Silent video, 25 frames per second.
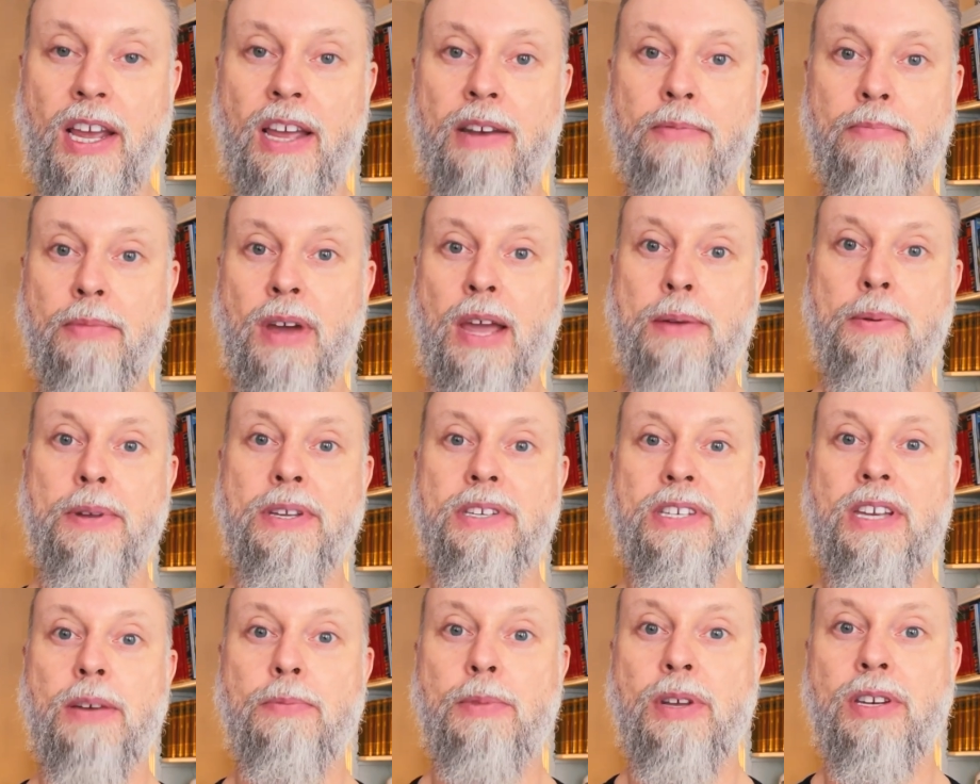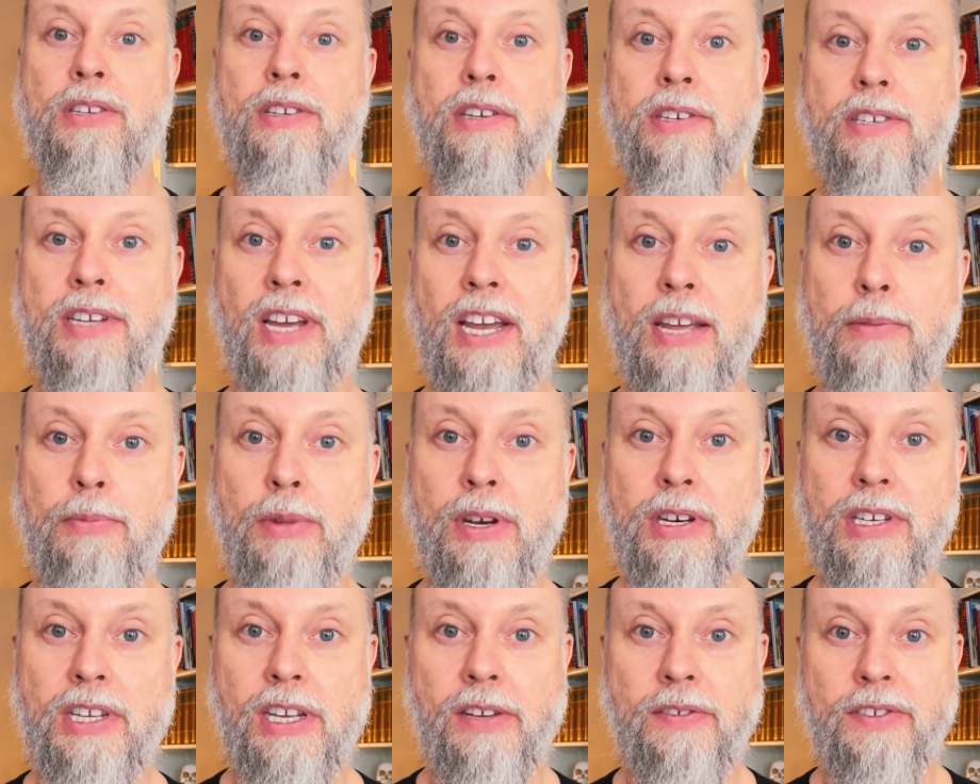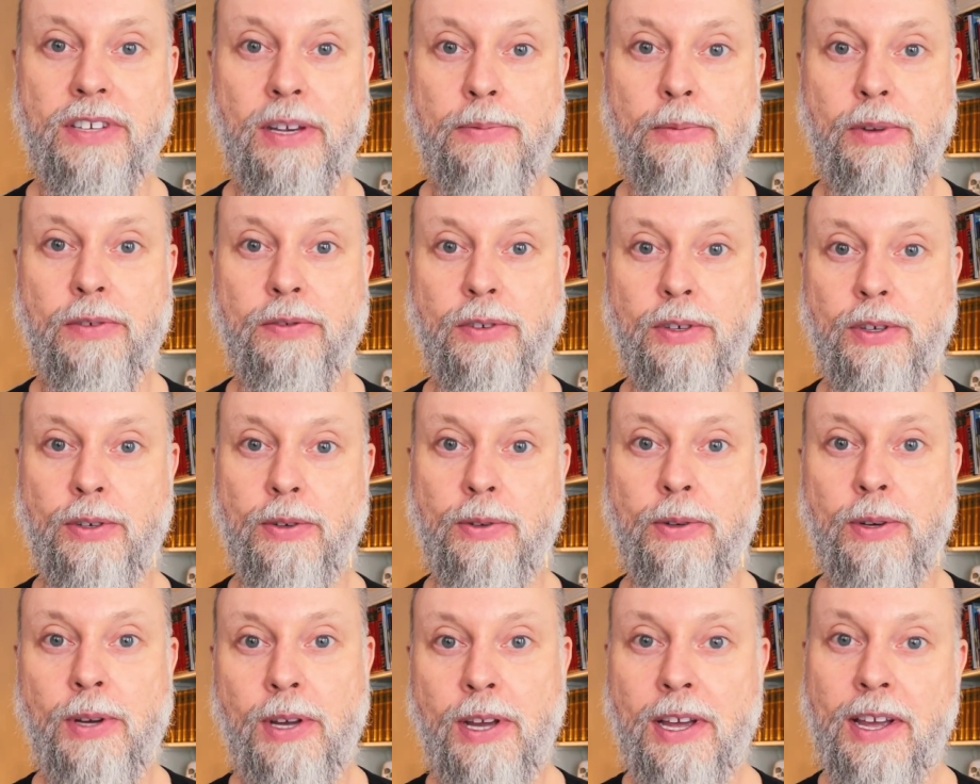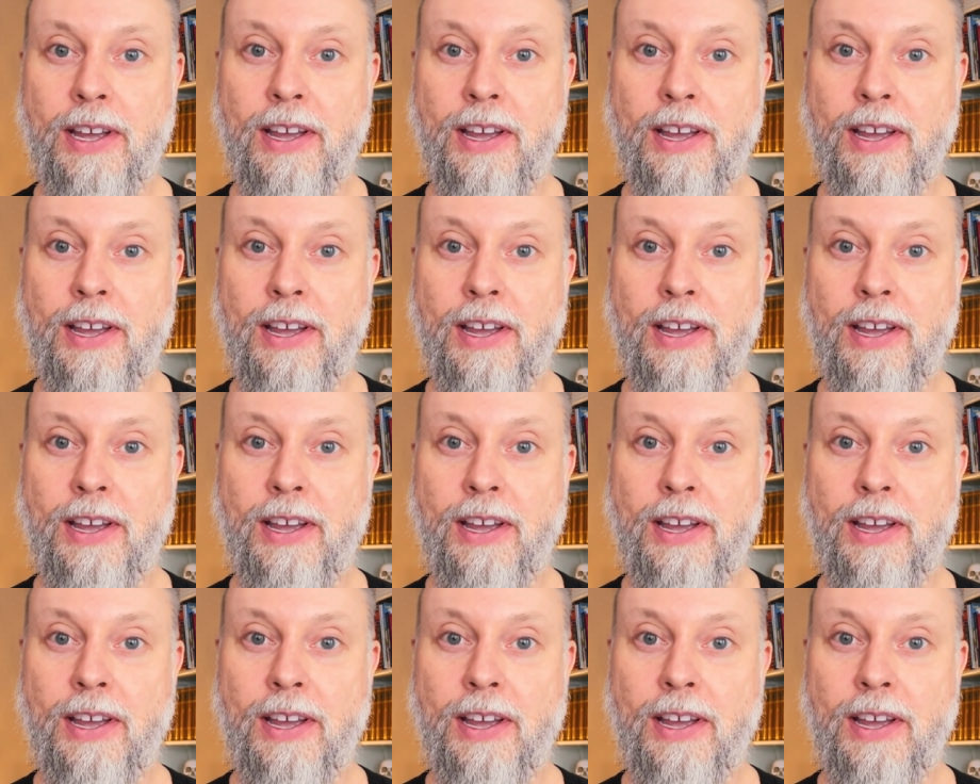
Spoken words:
and maybe some entertainment if some of you